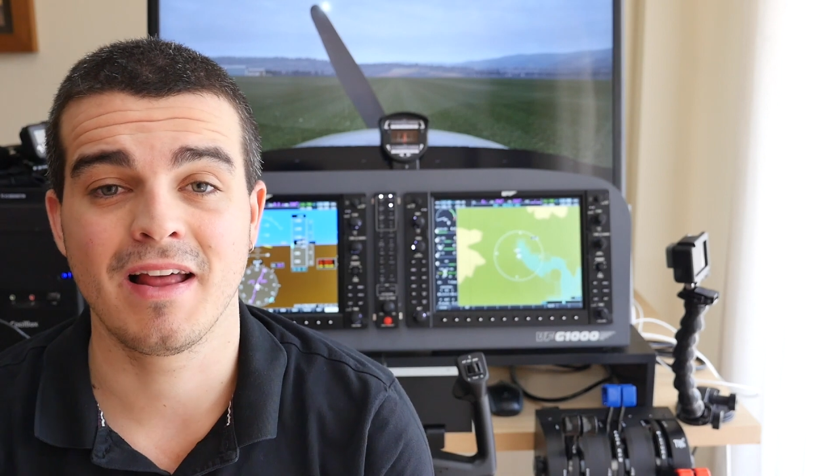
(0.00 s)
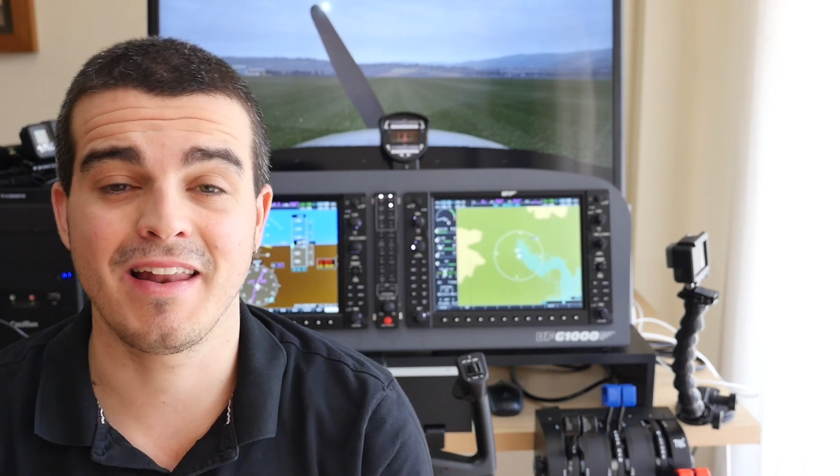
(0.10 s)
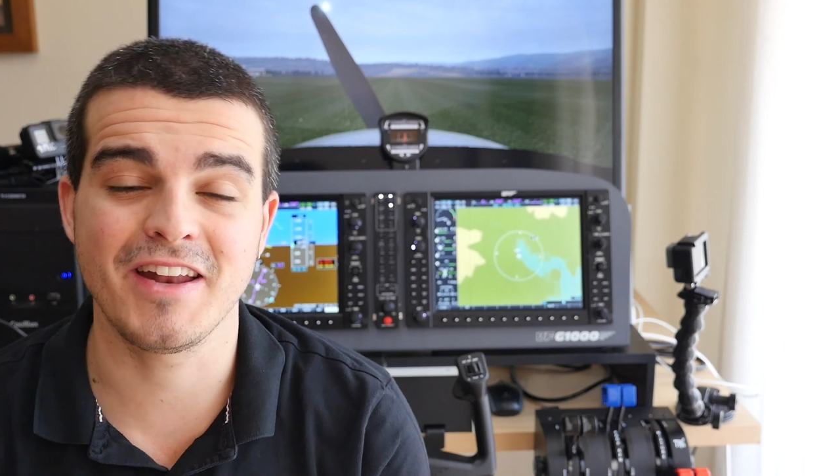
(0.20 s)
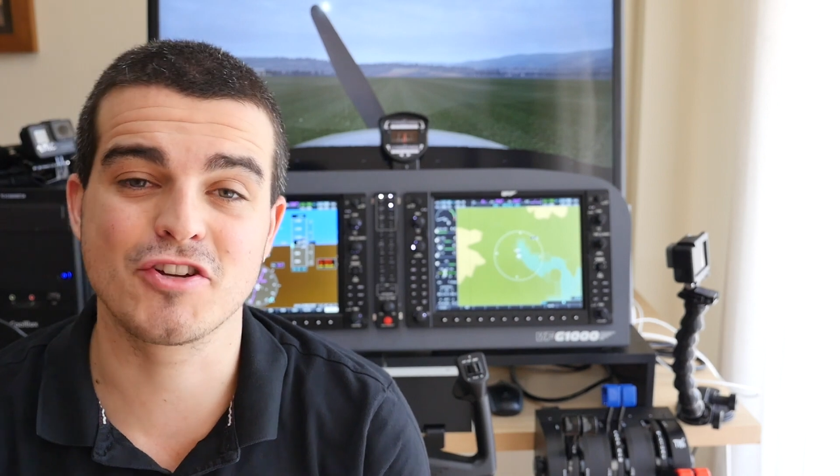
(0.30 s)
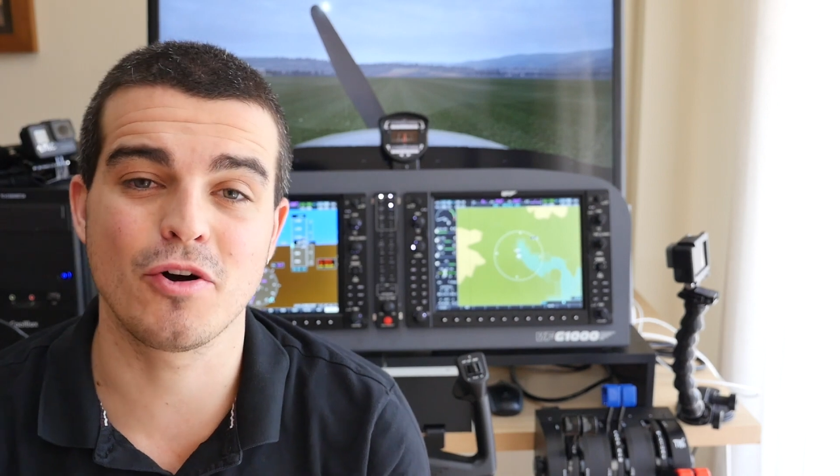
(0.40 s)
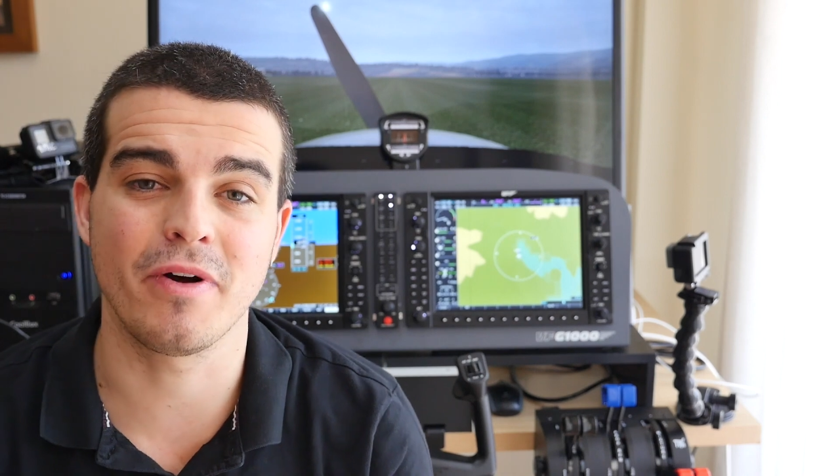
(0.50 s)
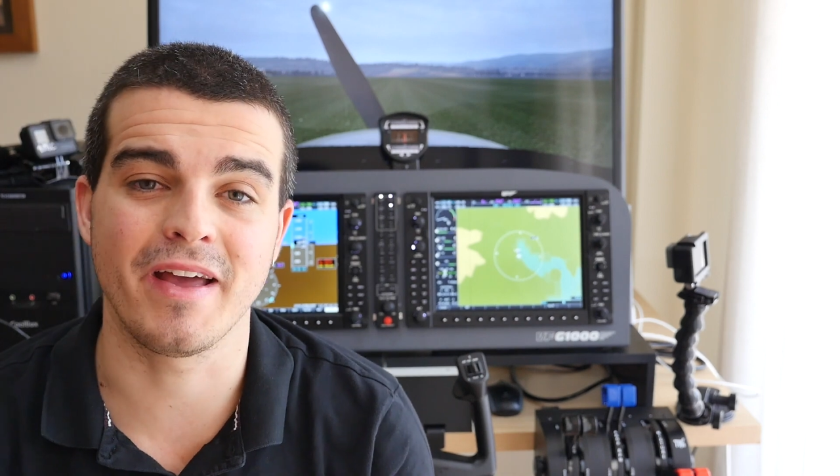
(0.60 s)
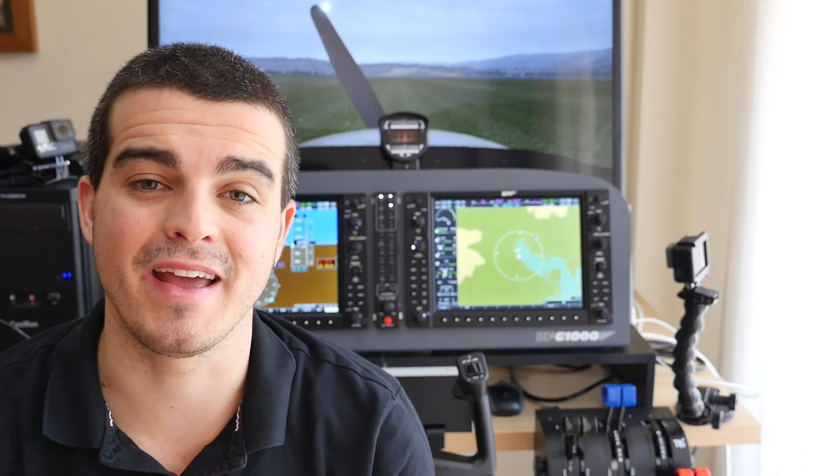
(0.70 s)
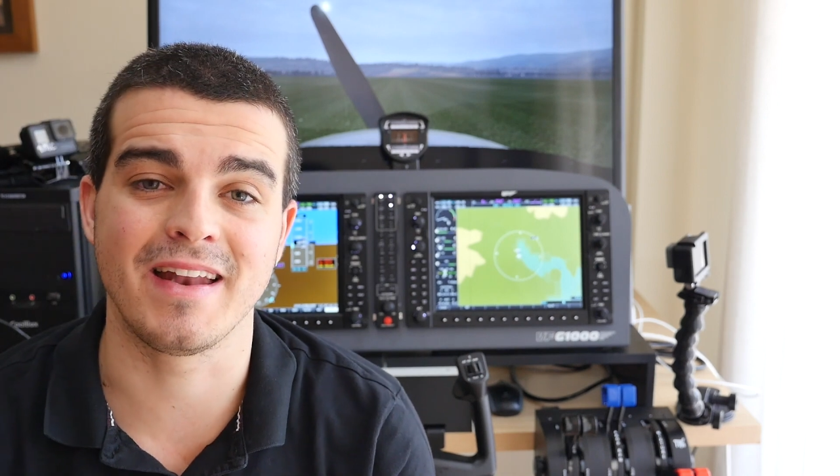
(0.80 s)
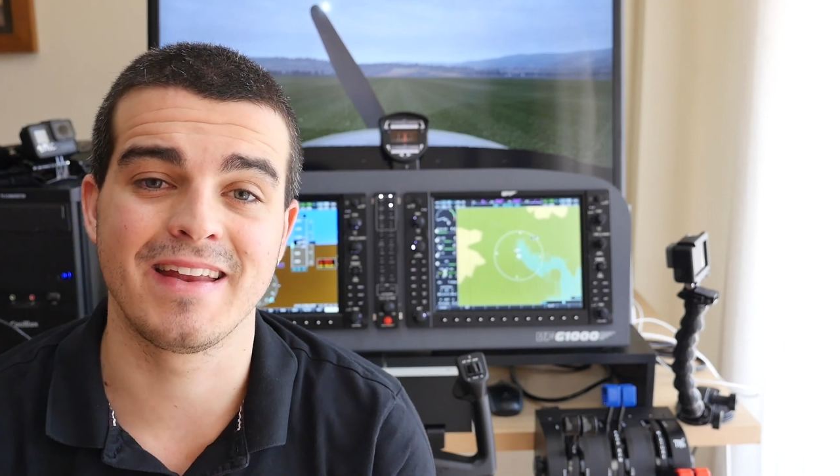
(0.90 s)
let's go
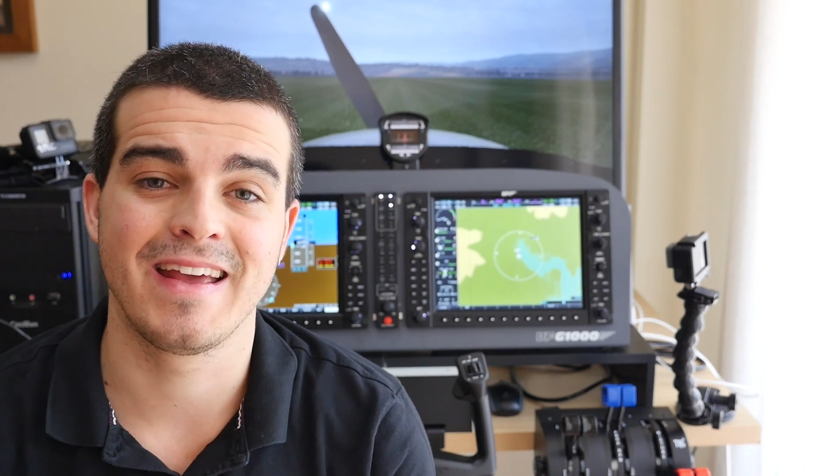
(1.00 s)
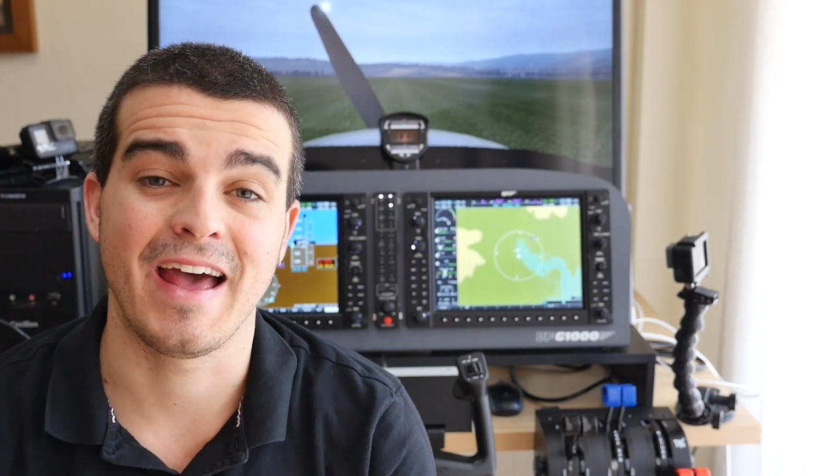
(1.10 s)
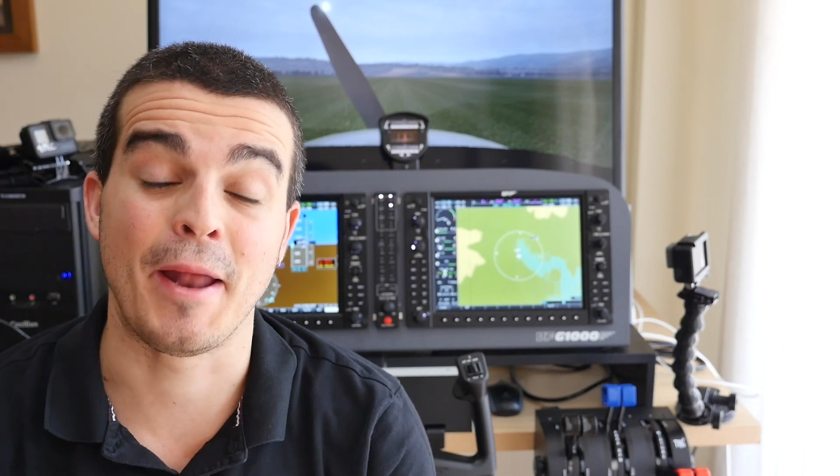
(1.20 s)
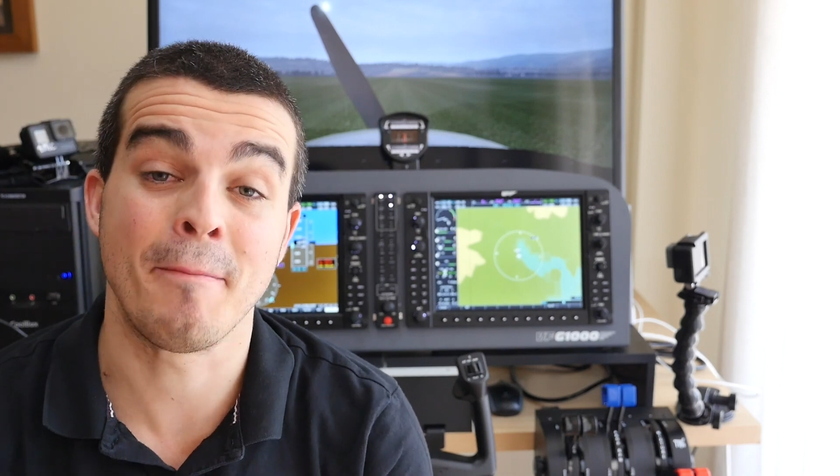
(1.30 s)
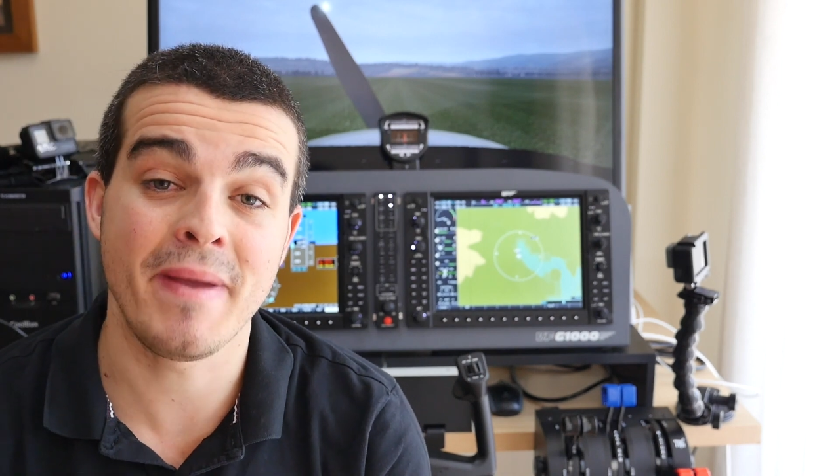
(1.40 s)
ahead and